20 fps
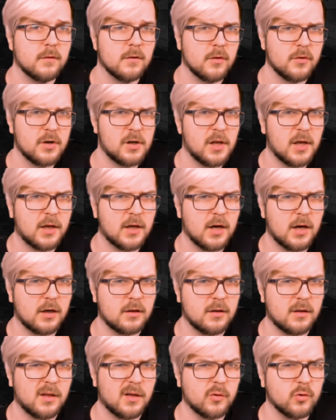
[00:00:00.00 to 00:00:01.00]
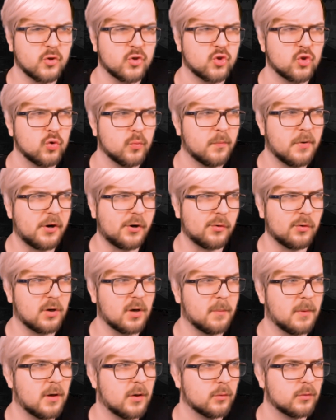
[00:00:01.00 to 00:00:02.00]
not really a card that I was super wrong
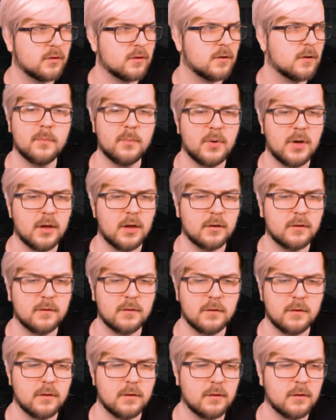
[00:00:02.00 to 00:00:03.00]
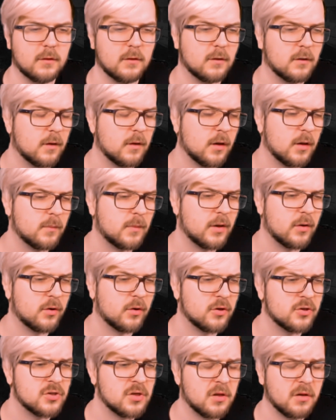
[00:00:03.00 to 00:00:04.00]
about, but in my
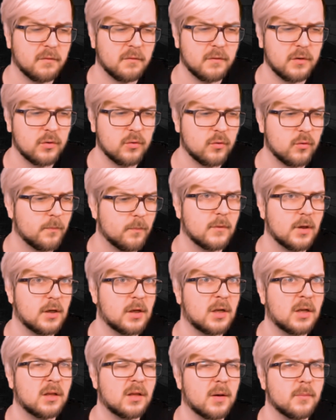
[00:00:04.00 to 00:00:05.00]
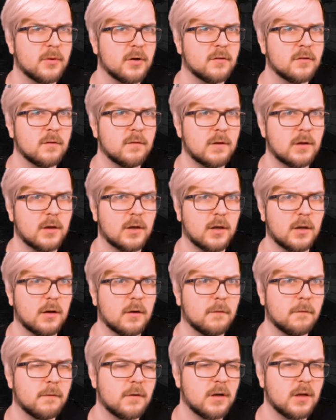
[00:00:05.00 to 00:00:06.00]
original review, it ended up receiving a
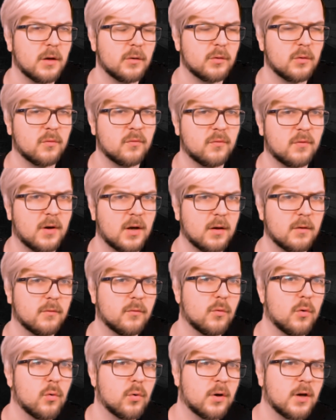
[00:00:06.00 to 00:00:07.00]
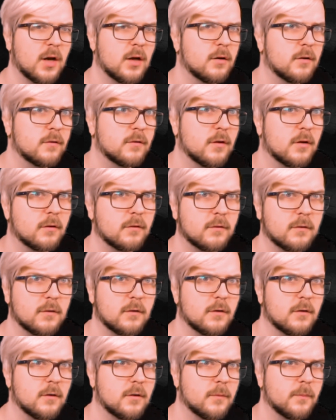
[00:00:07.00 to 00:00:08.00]
3 out of 5 woke canisters
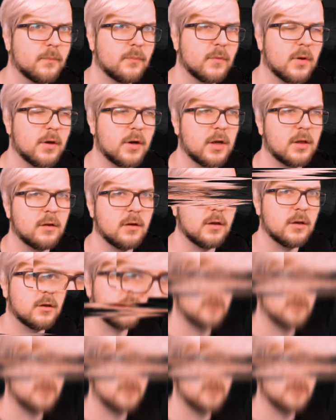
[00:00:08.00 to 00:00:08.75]
rating.